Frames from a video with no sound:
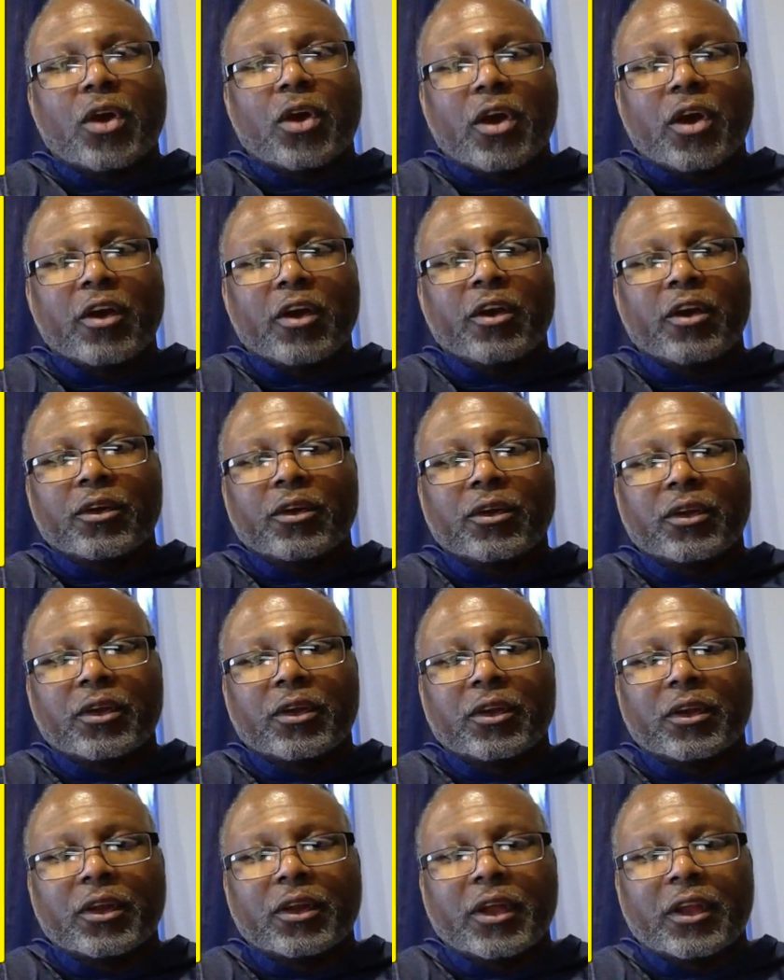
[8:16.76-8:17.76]
her
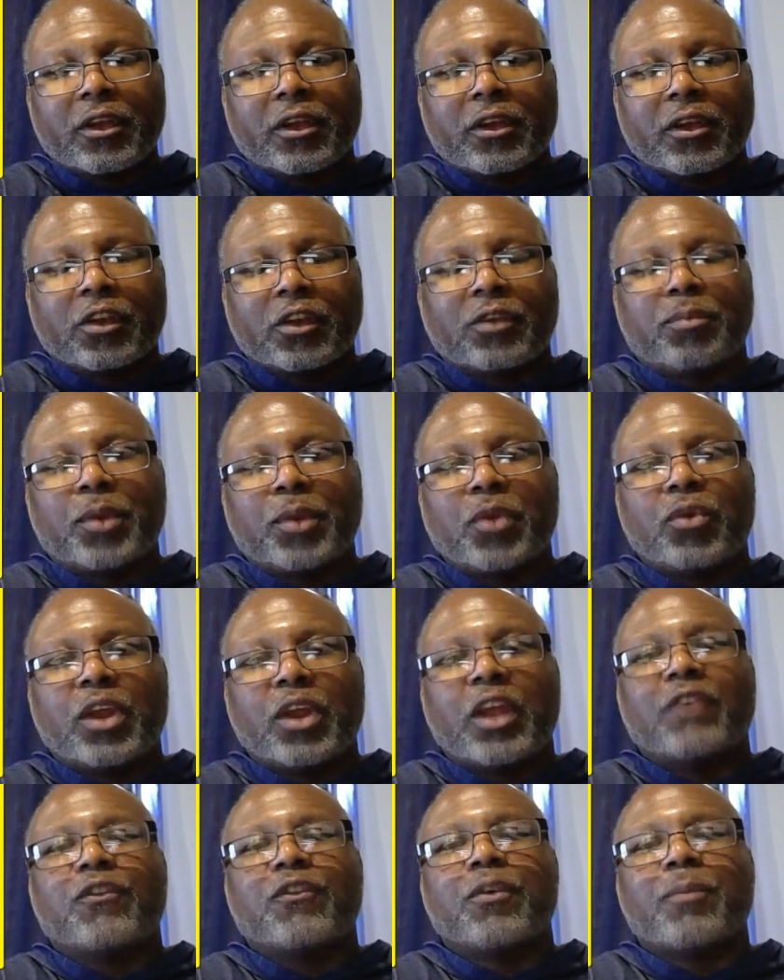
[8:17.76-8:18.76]
dispute
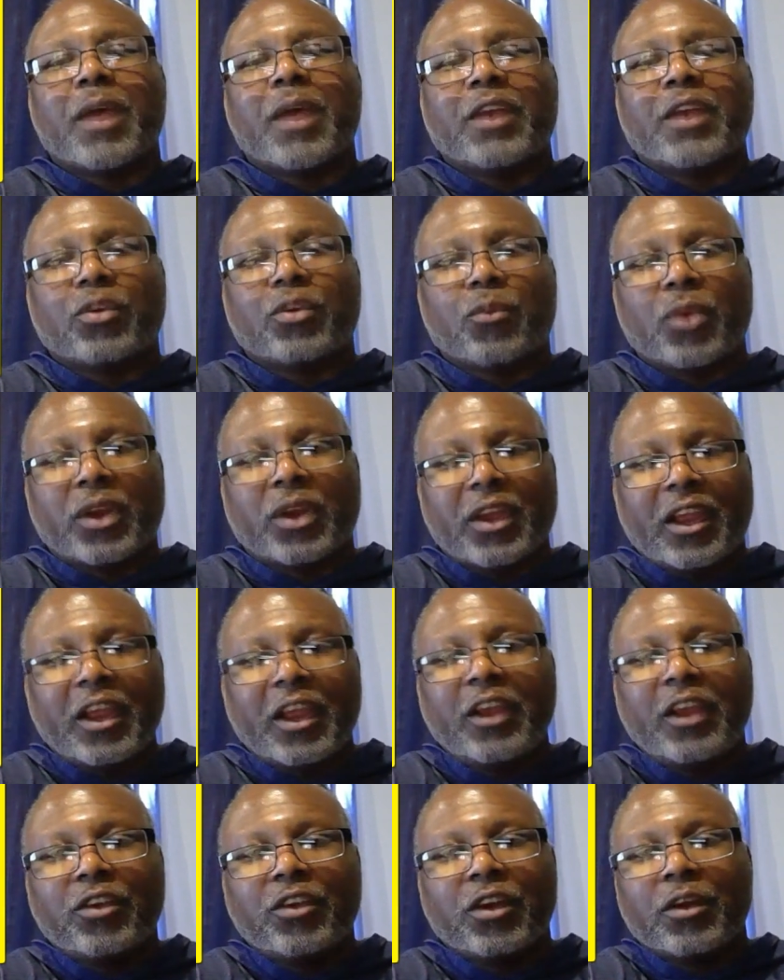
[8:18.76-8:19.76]
information with
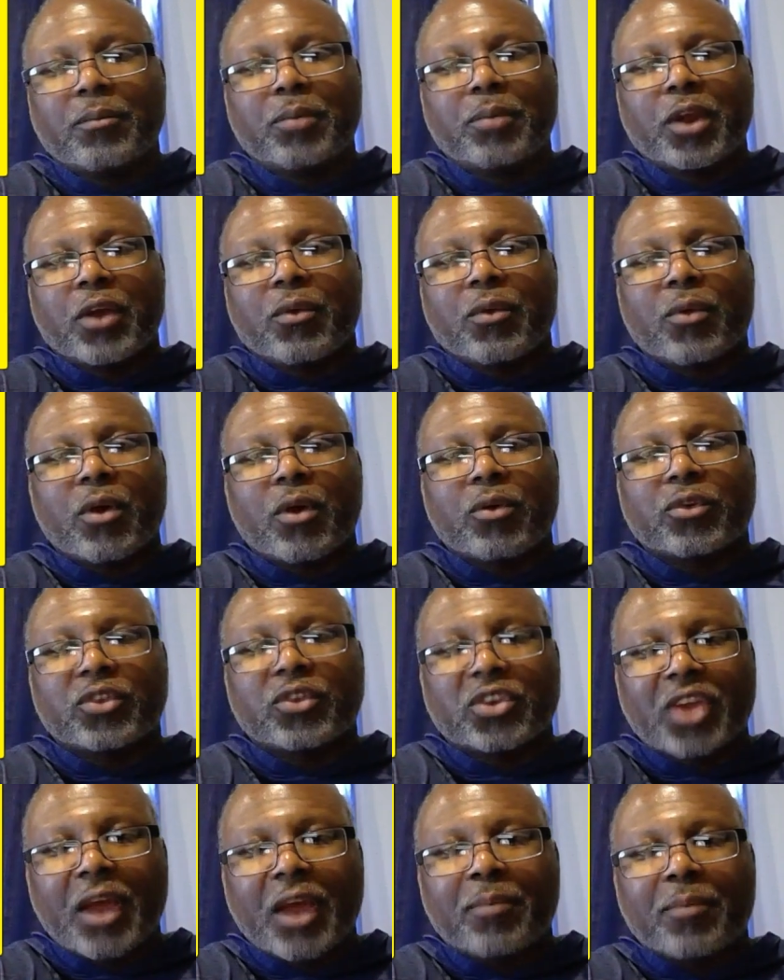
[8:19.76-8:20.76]
each of the bureaus
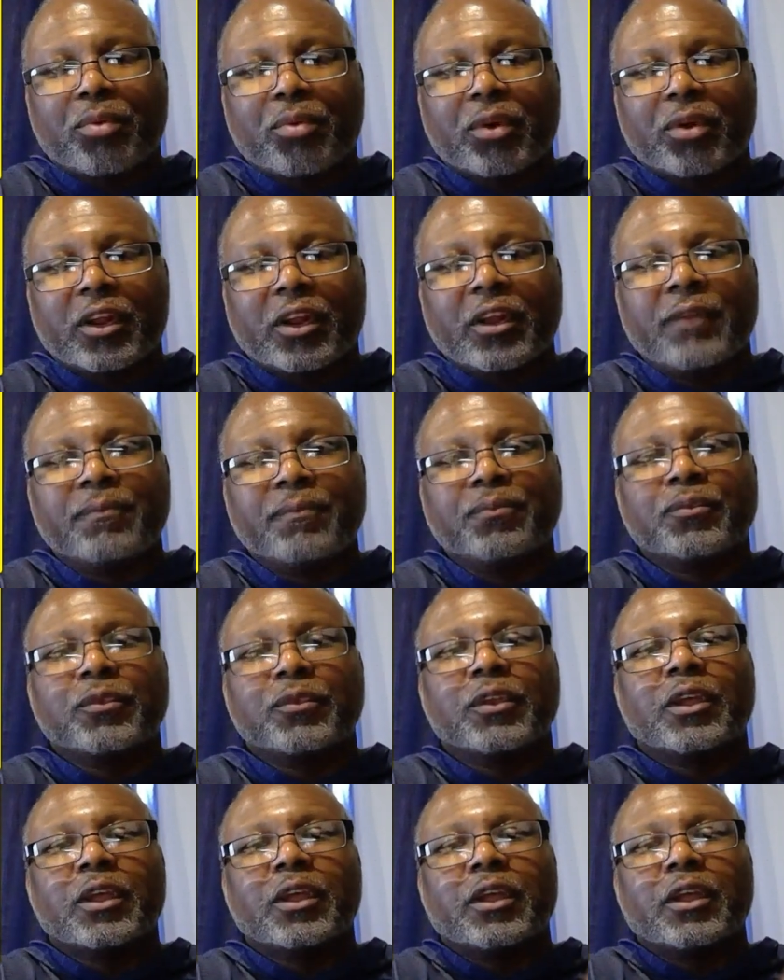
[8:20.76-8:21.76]
separately,
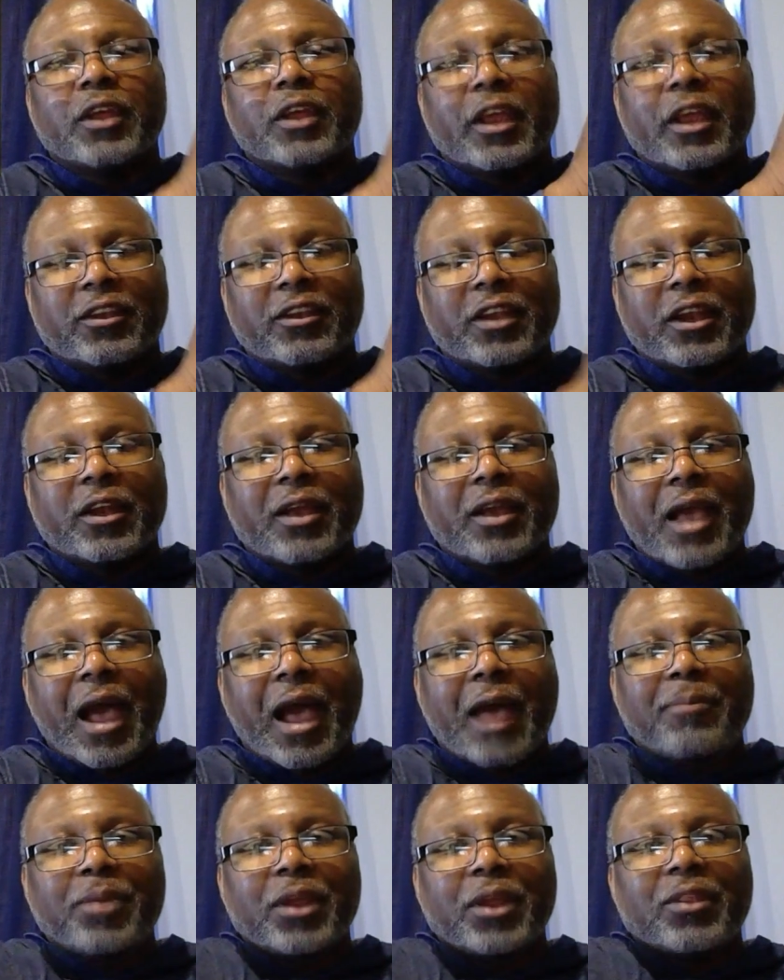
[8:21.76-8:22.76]
and send a
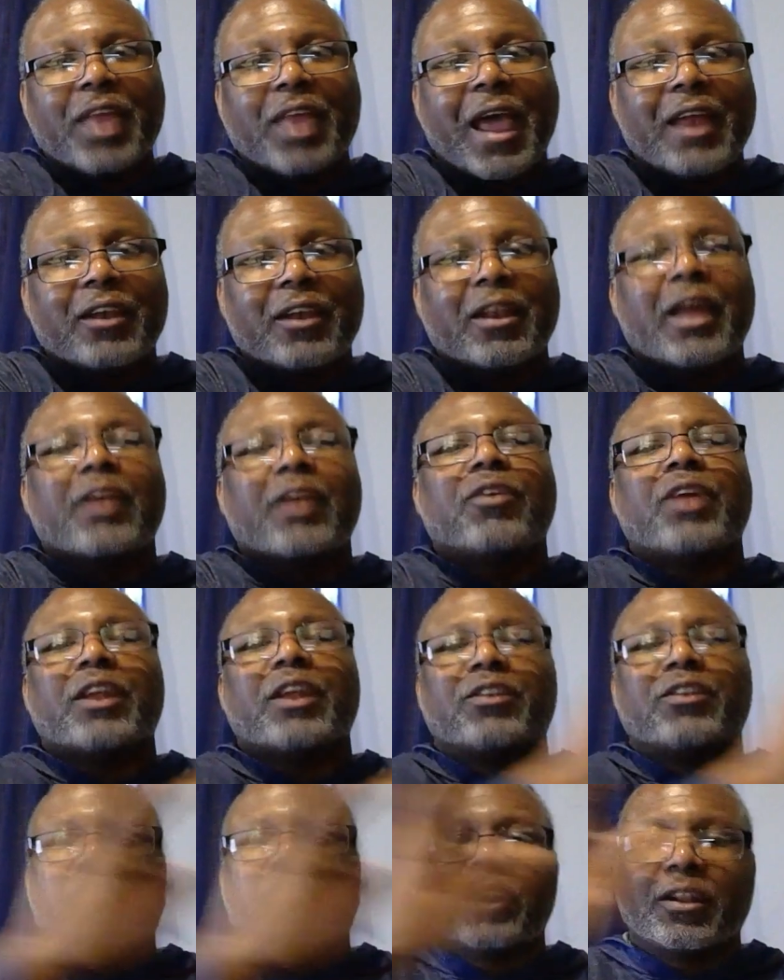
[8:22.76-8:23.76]
copy of that letter
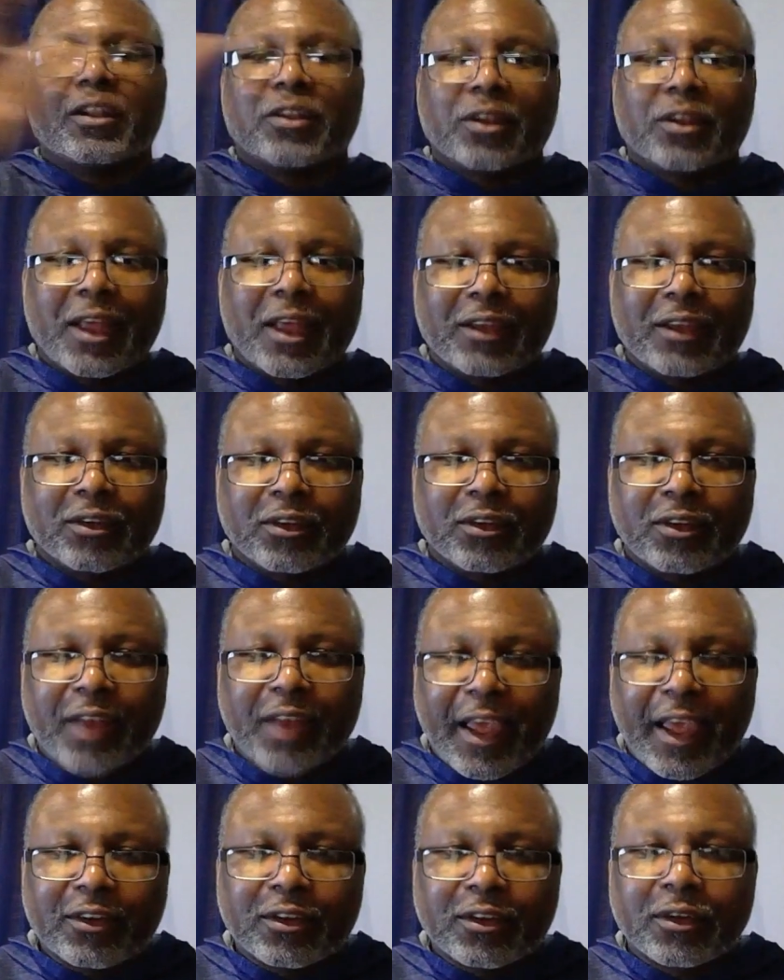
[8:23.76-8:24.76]
that she sent to Lexis
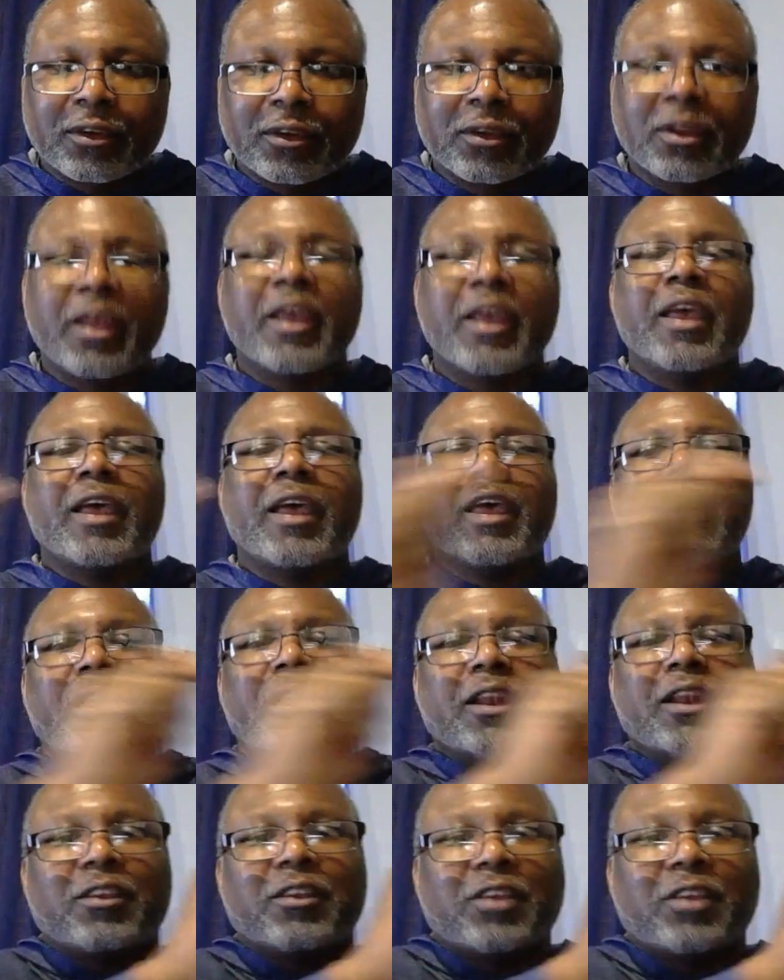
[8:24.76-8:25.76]
Nexis,
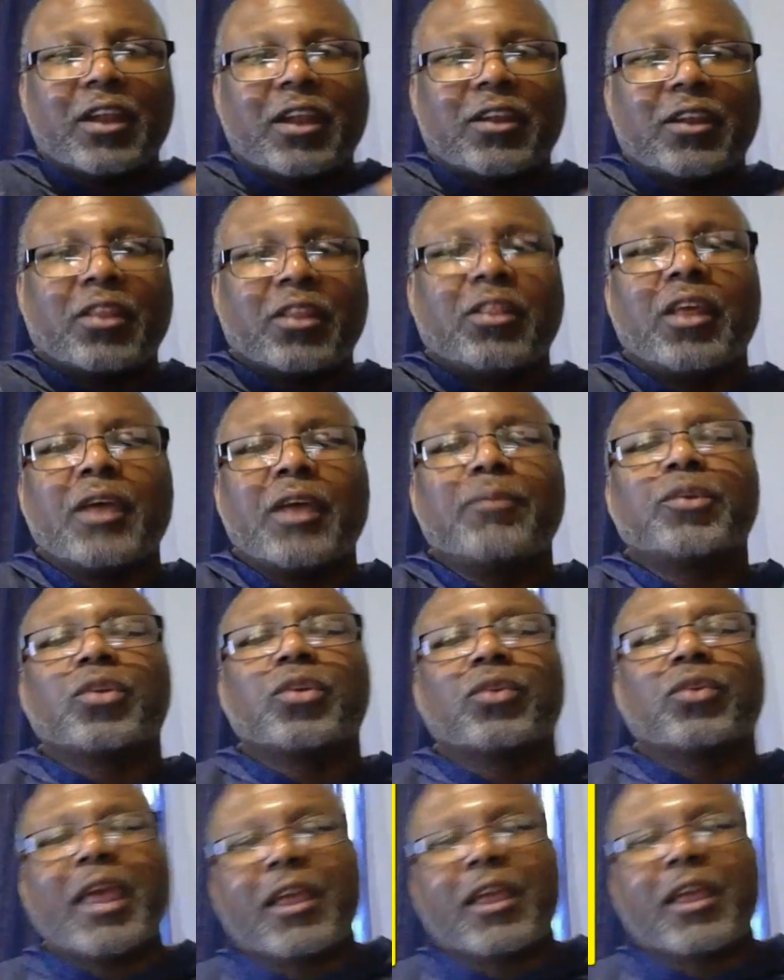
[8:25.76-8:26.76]
and then send it to them
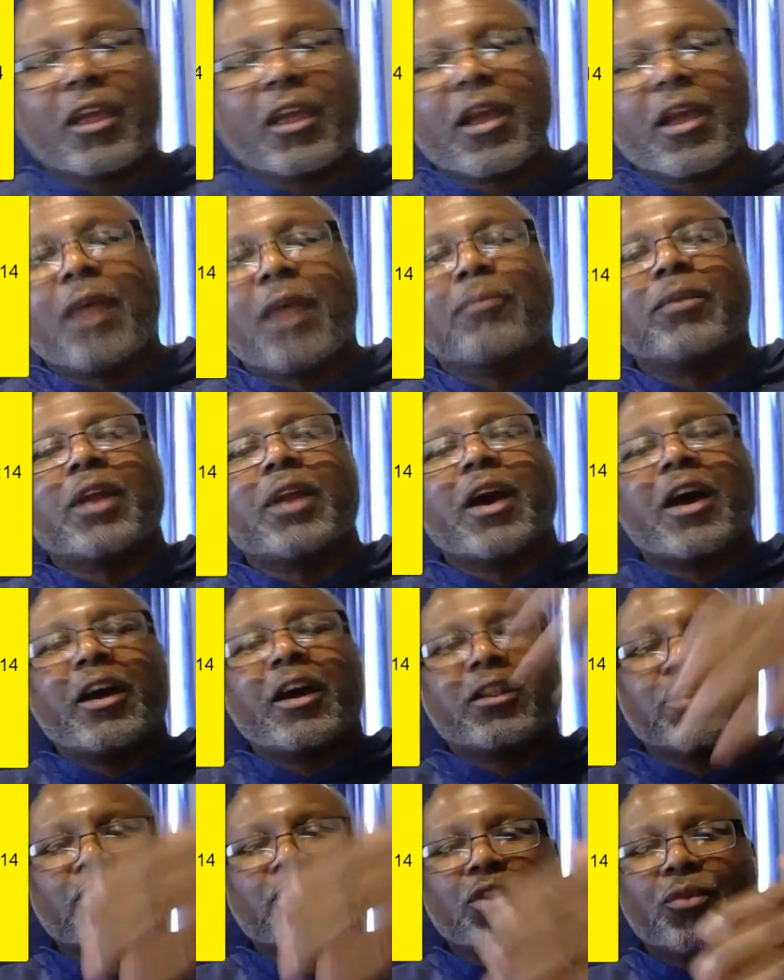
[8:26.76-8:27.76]
so they can come the
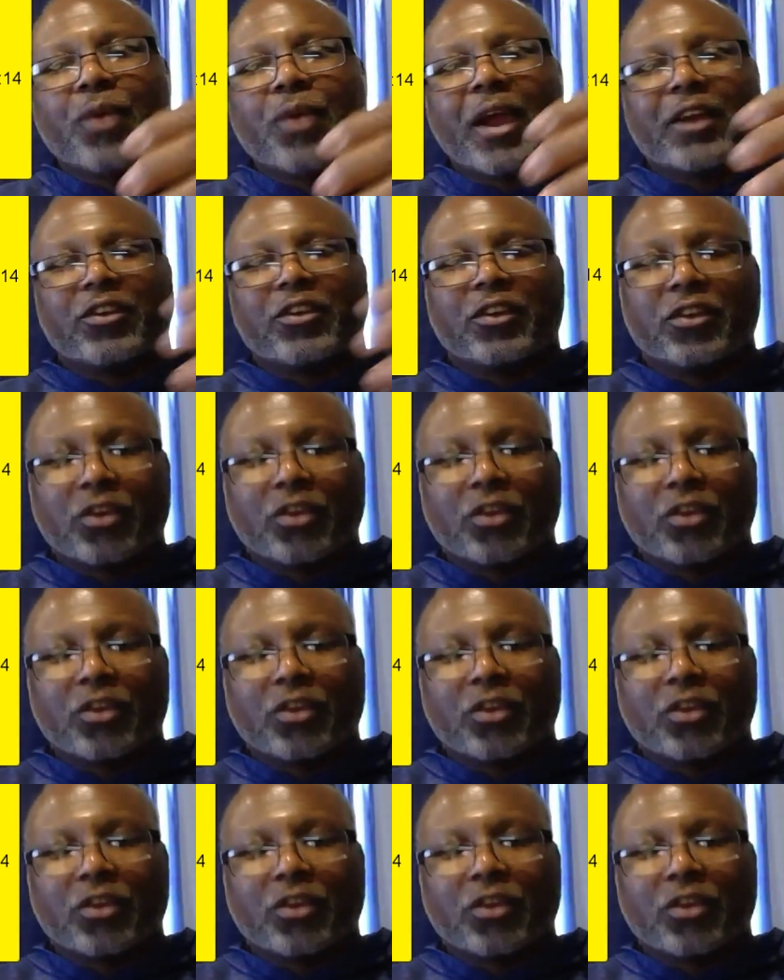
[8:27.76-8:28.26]
other direction.